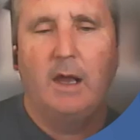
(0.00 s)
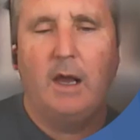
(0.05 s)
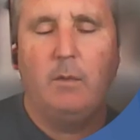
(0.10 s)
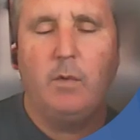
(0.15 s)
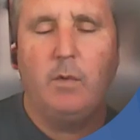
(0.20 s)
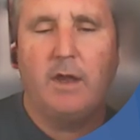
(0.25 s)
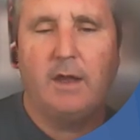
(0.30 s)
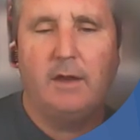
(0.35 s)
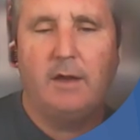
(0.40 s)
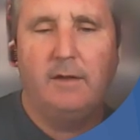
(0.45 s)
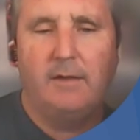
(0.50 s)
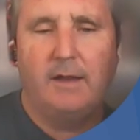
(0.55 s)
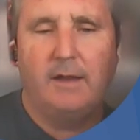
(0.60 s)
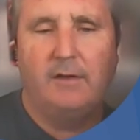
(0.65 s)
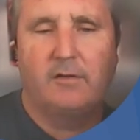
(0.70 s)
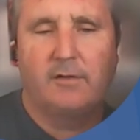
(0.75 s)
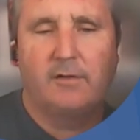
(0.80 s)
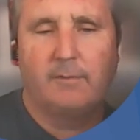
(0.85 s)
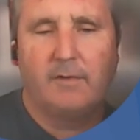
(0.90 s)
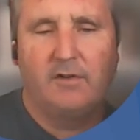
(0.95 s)
And we're getting
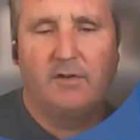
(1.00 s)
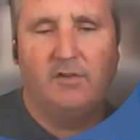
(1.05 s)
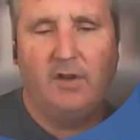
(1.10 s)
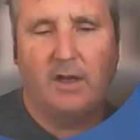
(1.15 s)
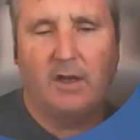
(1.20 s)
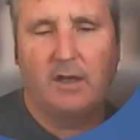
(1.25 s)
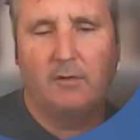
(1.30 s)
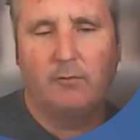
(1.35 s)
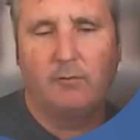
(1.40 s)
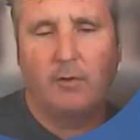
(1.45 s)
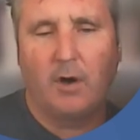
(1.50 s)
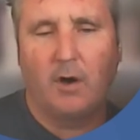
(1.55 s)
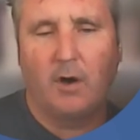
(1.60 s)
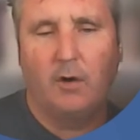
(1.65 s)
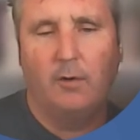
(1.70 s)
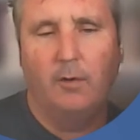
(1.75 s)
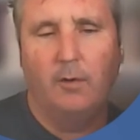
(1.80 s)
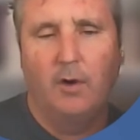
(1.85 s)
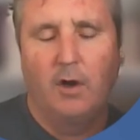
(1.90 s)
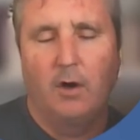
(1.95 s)
these from the second
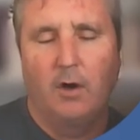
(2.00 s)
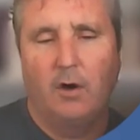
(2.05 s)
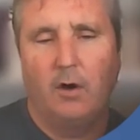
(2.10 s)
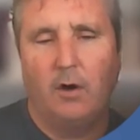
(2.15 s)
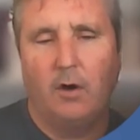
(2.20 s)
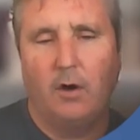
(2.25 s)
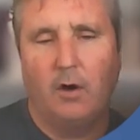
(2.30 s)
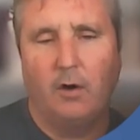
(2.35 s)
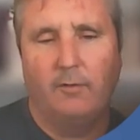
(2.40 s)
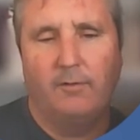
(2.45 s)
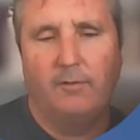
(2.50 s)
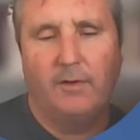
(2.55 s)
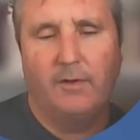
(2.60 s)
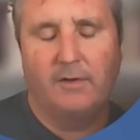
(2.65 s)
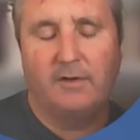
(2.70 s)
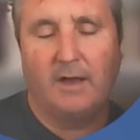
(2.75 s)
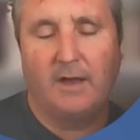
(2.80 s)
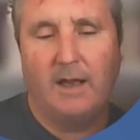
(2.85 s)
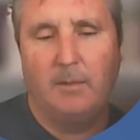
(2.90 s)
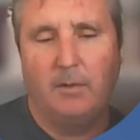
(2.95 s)
row of the
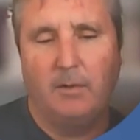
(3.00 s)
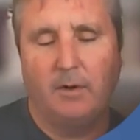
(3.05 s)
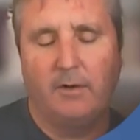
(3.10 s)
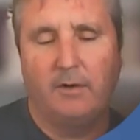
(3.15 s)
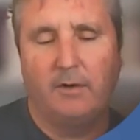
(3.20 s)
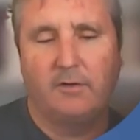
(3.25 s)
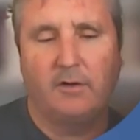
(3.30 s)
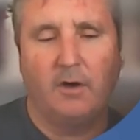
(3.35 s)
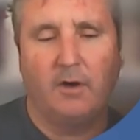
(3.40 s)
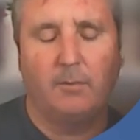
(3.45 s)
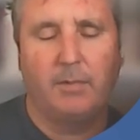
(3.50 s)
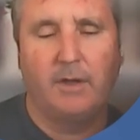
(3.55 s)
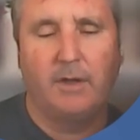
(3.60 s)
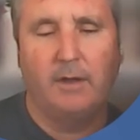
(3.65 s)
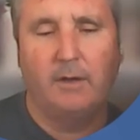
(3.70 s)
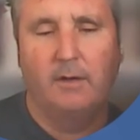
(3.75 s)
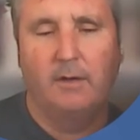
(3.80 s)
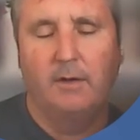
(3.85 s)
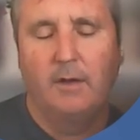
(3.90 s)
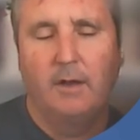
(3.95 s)
table at the top
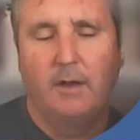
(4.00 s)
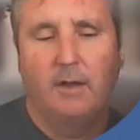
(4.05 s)
here.